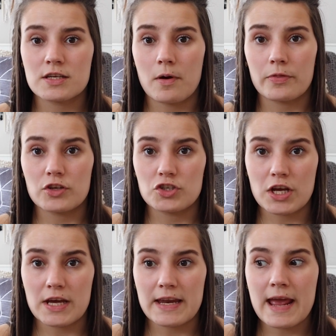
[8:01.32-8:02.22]
them on the
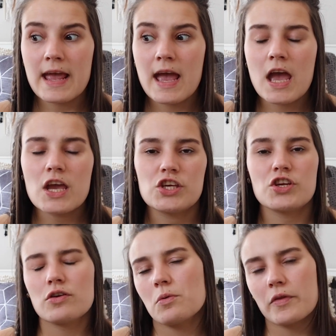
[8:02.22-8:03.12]
journey. You
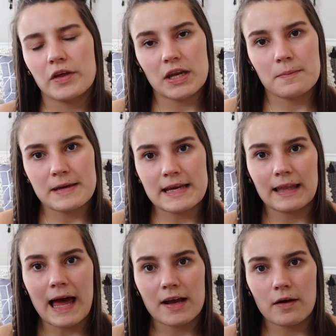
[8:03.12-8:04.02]
don't know what they're going to be
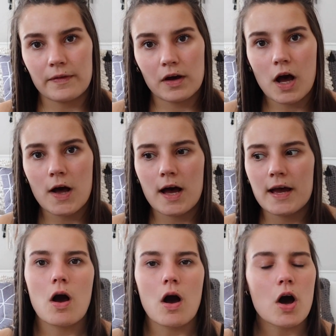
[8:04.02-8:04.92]
like on the cart.
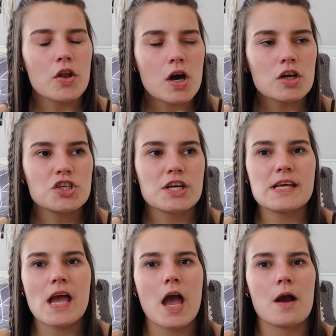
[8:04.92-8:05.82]
On our
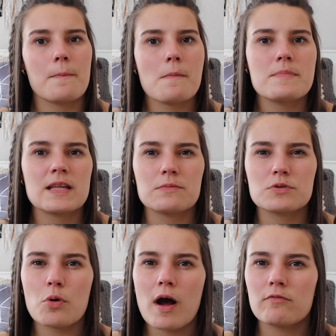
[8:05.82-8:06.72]
journey home, Millie was
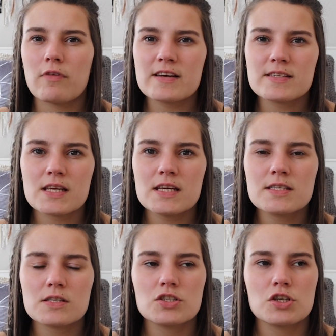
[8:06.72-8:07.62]
quite
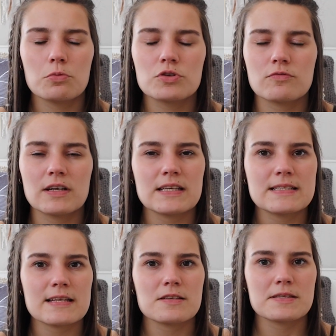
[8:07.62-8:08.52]
restless. She wouldn't really
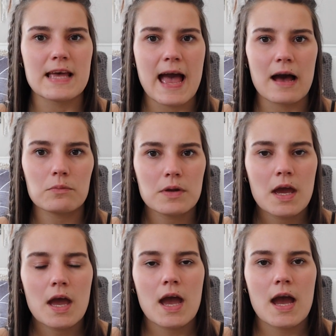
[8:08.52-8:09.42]
settle down.
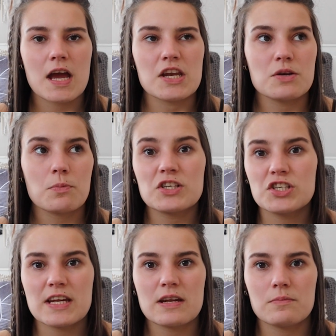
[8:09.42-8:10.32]
And when
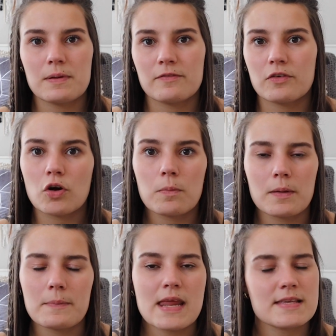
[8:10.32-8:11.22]
she did, it would be for a couple
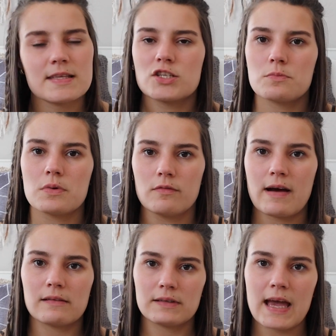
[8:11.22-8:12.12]
of minutes and then she'd move
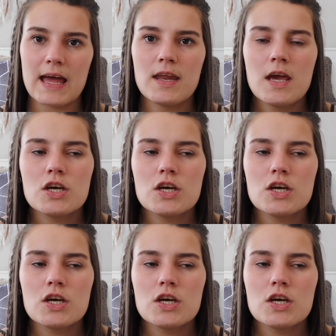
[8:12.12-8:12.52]
around again.